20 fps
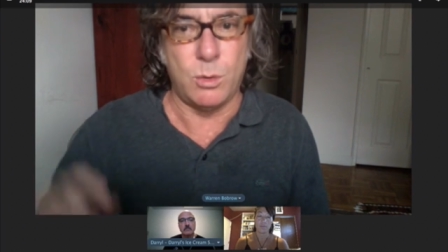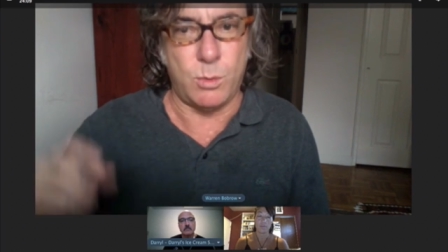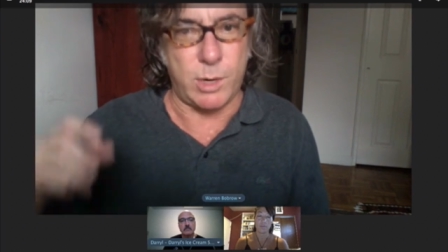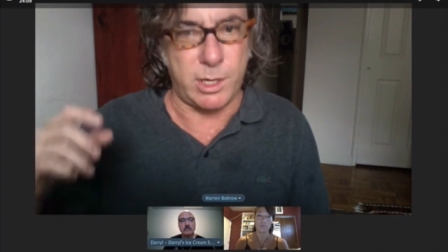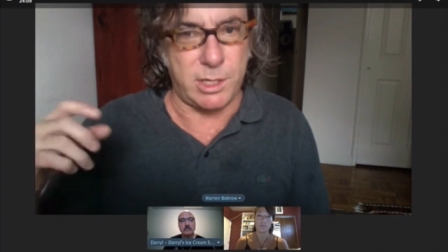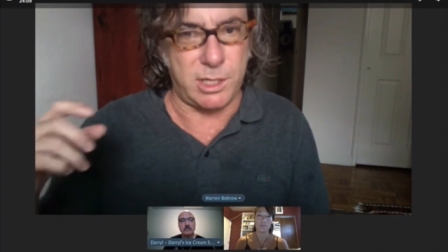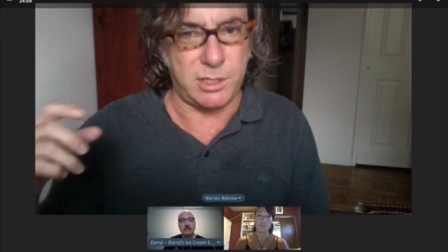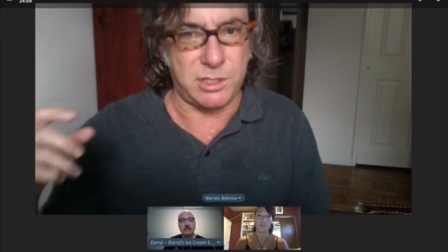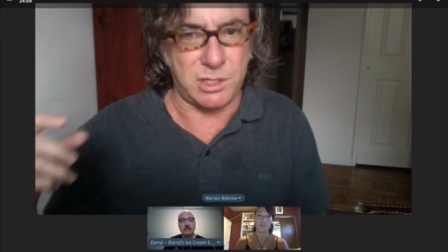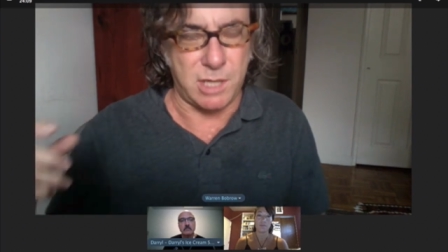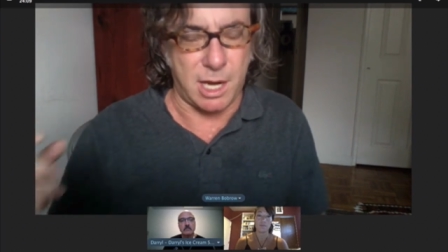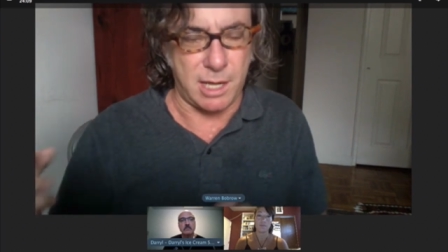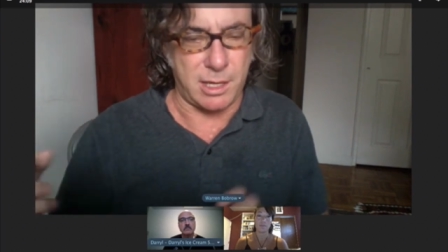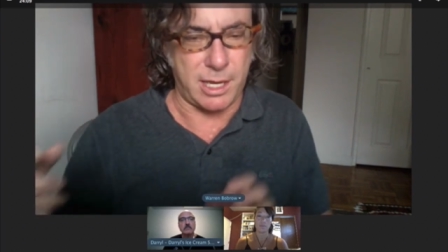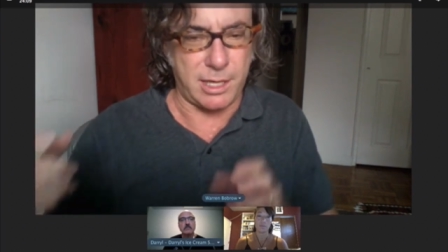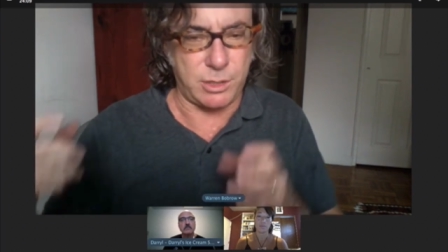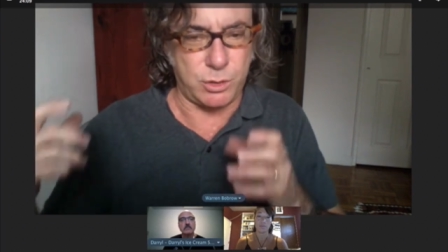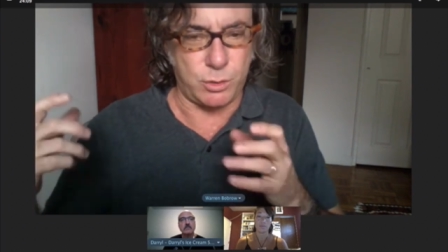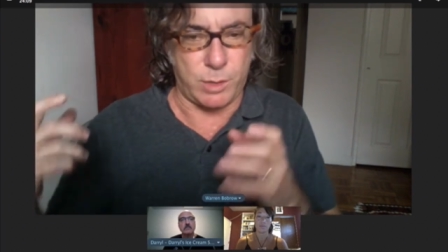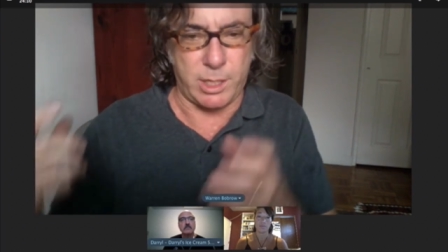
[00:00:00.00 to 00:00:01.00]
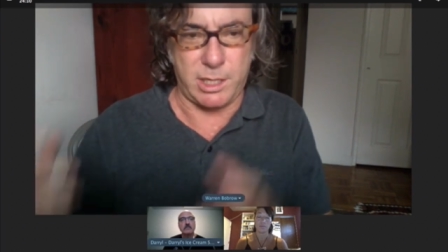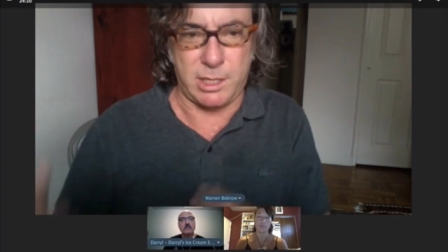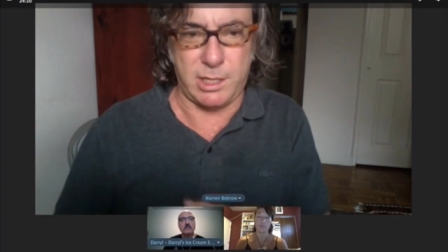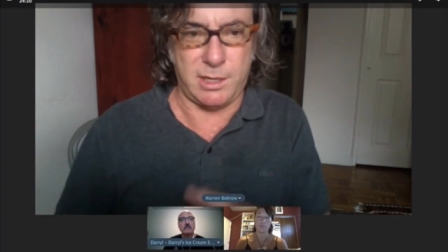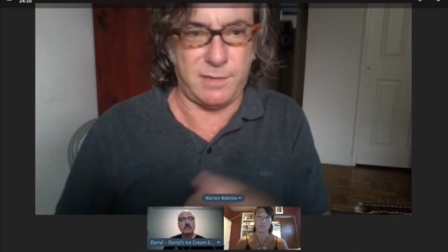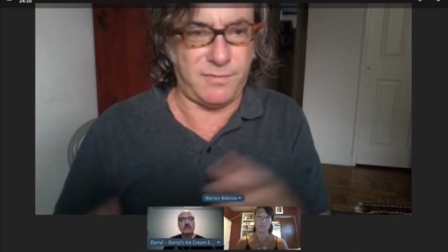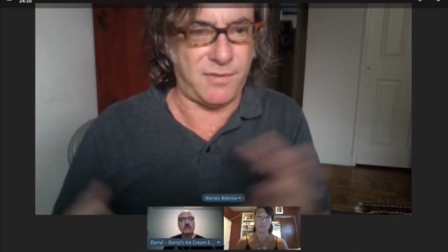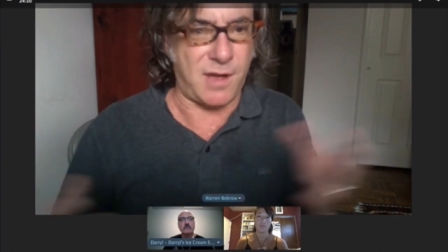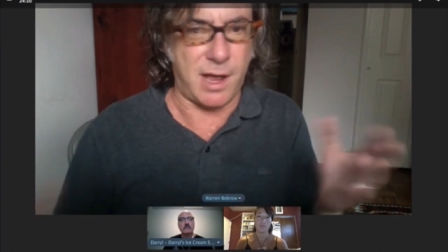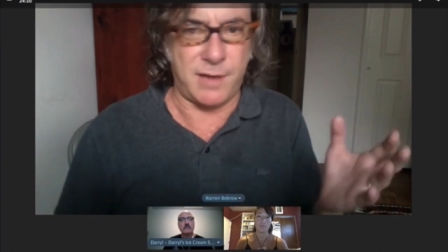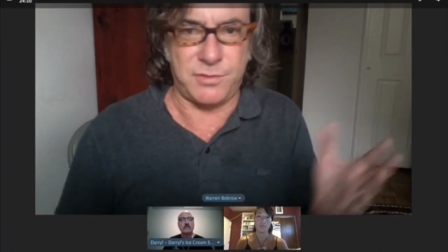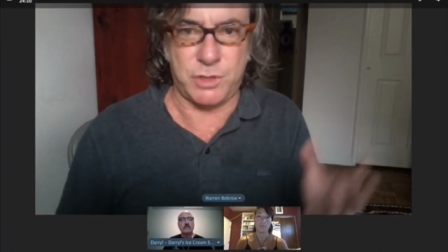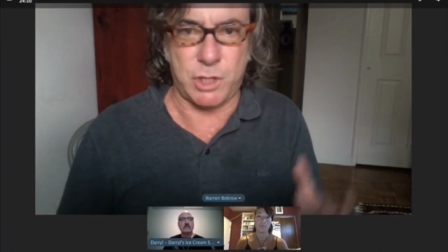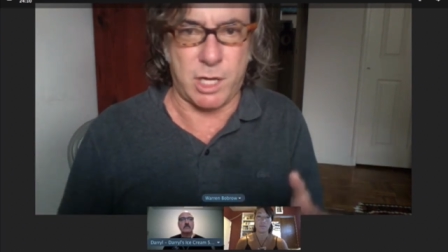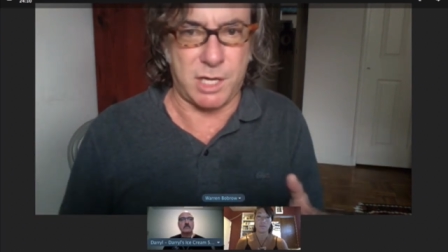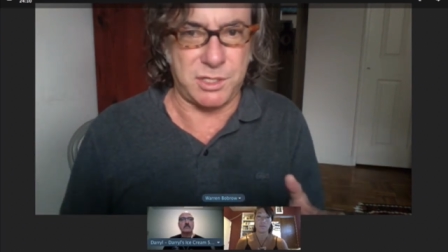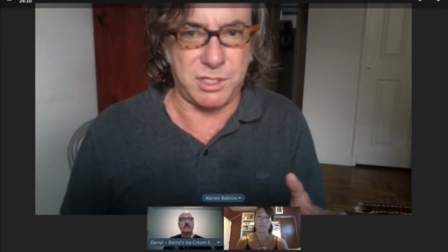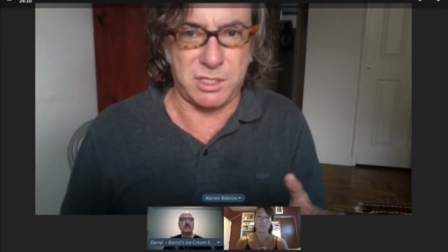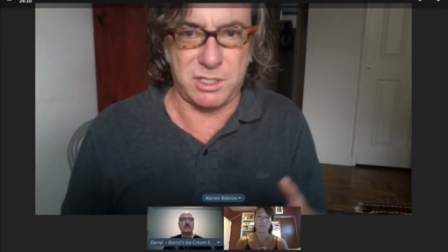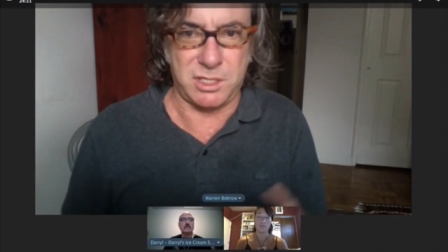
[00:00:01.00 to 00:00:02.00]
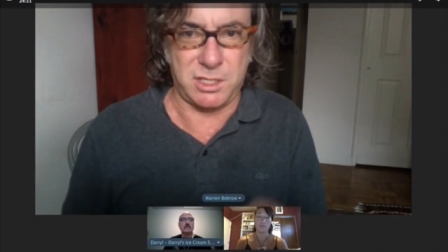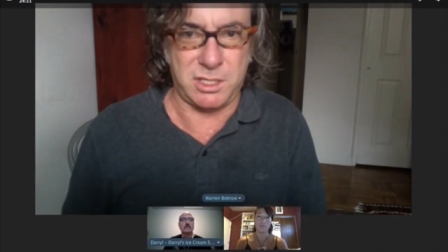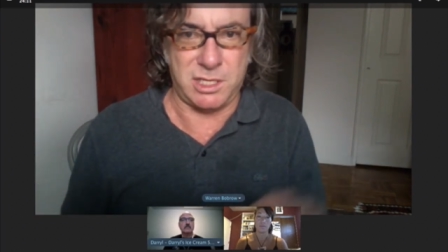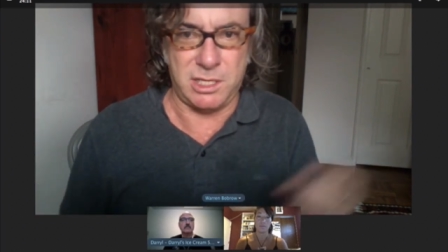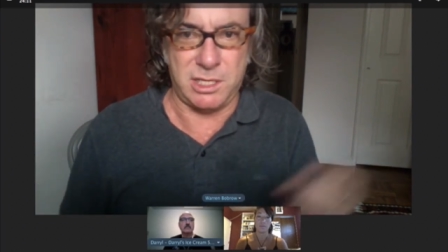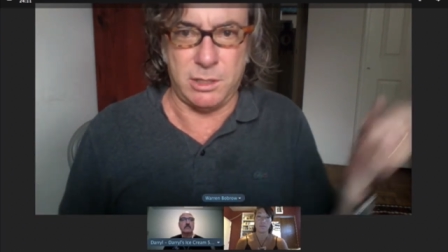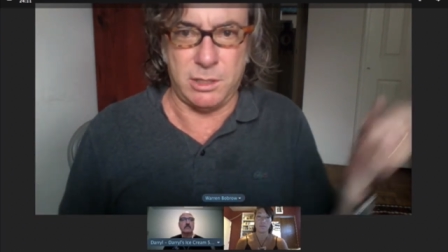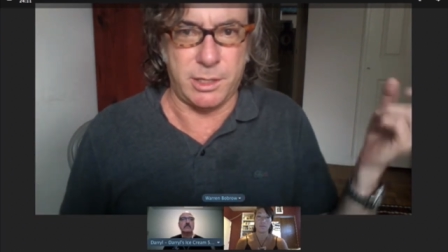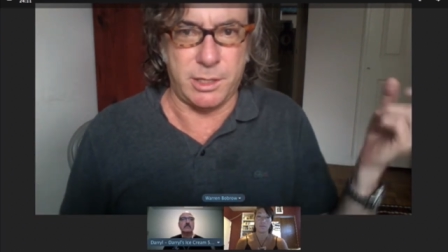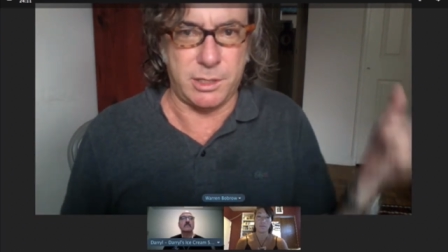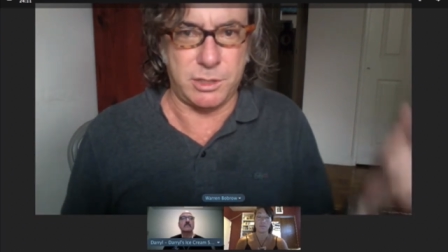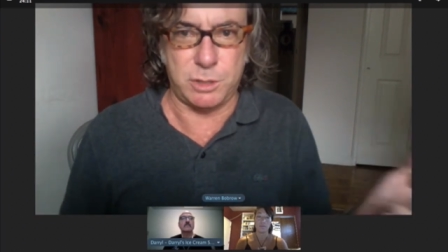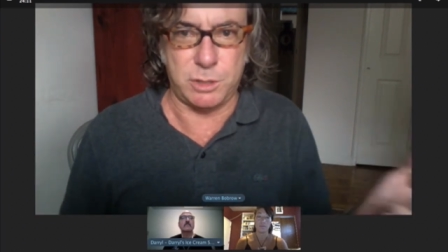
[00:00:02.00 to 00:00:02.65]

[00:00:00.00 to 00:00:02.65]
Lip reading: When it's not like drinking 5 shots of tequila